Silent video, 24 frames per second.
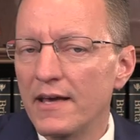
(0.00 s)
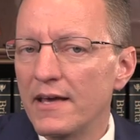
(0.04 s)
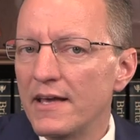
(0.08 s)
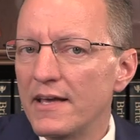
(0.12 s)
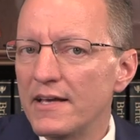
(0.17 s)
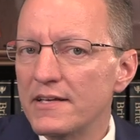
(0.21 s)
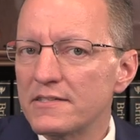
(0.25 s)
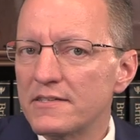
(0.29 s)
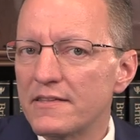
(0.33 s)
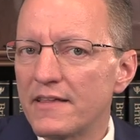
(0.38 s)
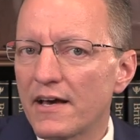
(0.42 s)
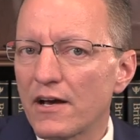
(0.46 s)

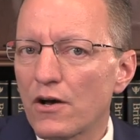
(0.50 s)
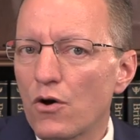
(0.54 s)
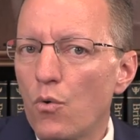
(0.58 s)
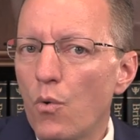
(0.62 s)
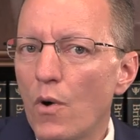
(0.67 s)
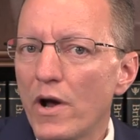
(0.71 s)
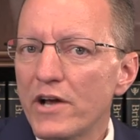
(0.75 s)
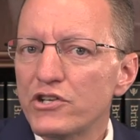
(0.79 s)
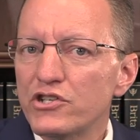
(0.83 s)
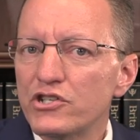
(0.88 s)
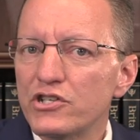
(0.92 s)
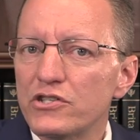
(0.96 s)
is that
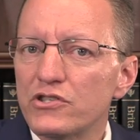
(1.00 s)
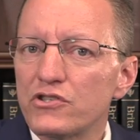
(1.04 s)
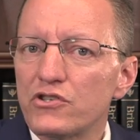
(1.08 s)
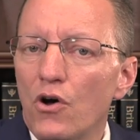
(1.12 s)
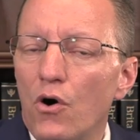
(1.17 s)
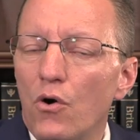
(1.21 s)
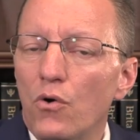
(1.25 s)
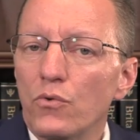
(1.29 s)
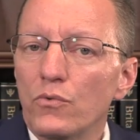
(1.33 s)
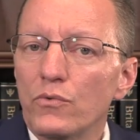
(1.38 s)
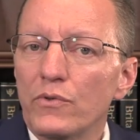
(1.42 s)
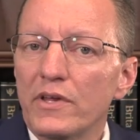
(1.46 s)
questions
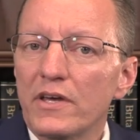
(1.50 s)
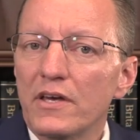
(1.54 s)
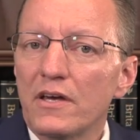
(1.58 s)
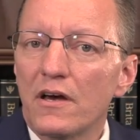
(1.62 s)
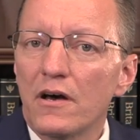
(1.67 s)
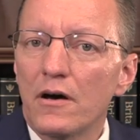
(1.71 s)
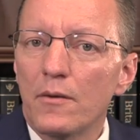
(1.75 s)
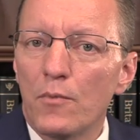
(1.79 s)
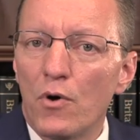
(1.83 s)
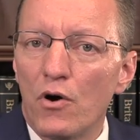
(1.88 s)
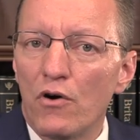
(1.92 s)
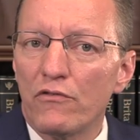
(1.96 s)
only
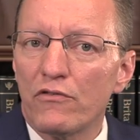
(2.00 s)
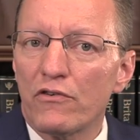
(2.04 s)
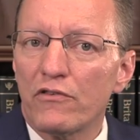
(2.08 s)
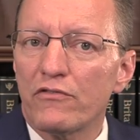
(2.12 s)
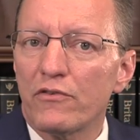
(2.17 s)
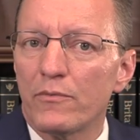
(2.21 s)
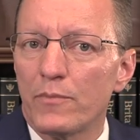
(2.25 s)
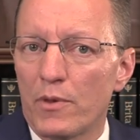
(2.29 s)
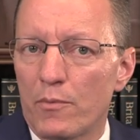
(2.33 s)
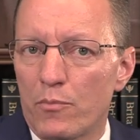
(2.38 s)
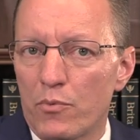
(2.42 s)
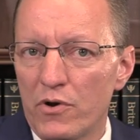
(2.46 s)
come over
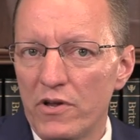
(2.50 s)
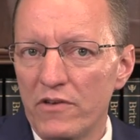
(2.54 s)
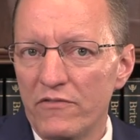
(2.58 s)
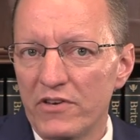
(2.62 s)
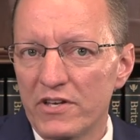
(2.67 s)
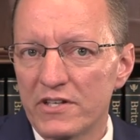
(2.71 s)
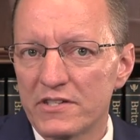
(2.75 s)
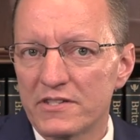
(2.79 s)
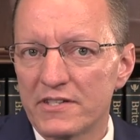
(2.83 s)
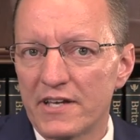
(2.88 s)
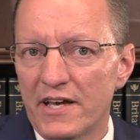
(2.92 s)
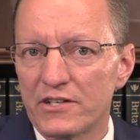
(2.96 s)
from the
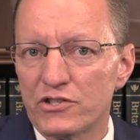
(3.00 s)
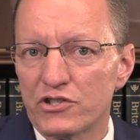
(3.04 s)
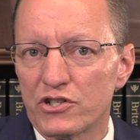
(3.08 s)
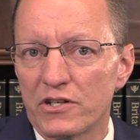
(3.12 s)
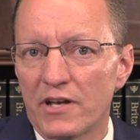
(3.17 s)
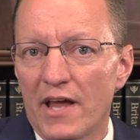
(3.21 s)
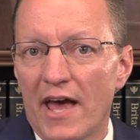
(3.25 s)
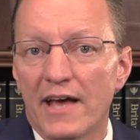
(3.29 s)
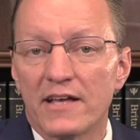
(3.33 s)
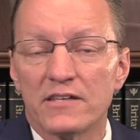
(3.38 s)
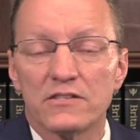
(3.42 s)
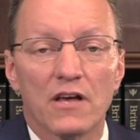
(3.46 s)
previous session
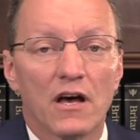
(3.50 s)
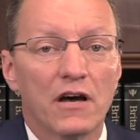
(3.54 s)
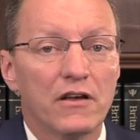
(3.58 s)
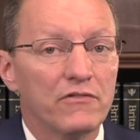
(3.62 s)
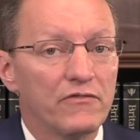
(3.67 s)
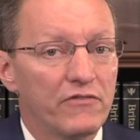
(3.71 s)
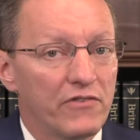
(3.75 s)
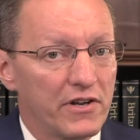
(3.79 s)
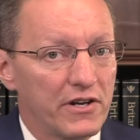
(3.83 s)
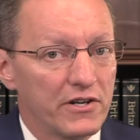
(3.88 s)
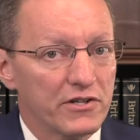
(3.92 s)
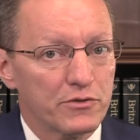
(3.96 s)
as
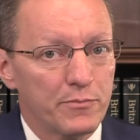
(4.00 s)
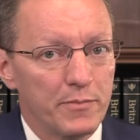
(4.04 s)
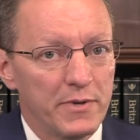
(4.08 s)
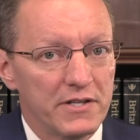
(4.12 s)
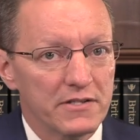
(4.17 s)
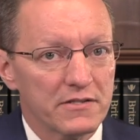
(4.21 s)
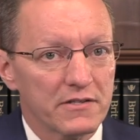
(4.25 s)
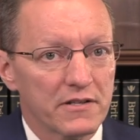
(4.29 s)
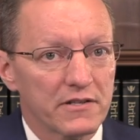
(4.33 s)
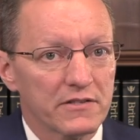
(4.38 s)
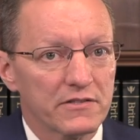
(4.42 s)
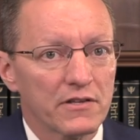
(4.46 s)
unfinished
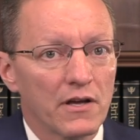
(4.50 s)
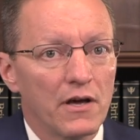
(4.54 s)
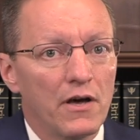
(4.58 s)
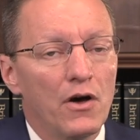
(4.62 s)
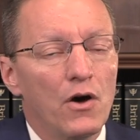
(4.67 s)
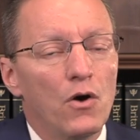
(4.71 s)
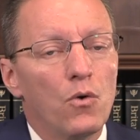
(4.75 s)
business